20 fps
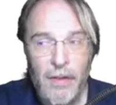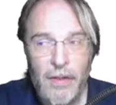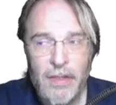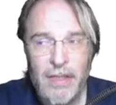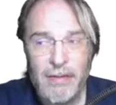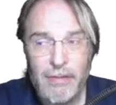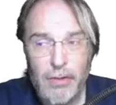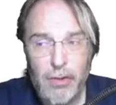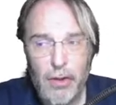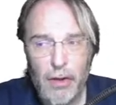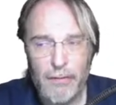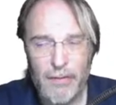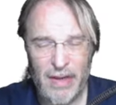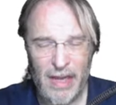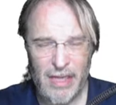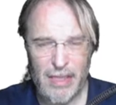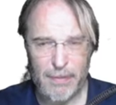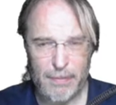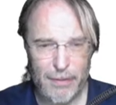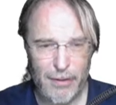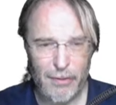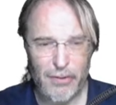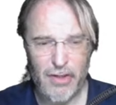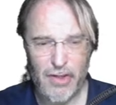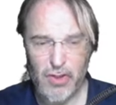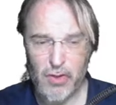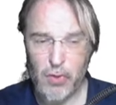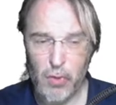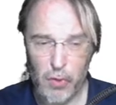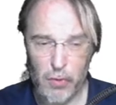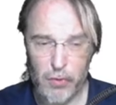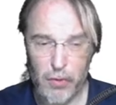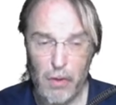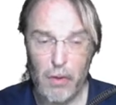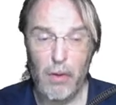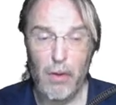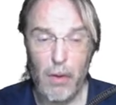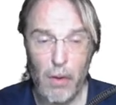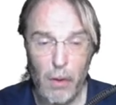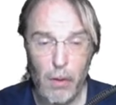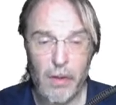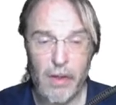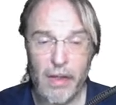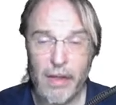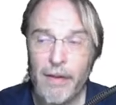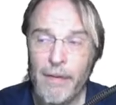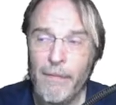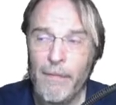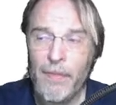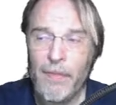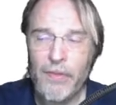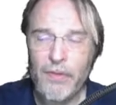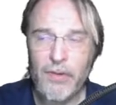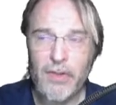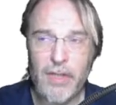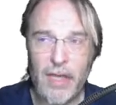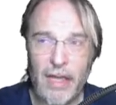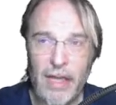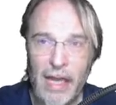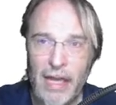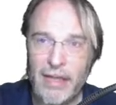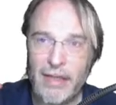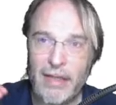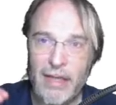SQL Server has a process called locking to say, hey,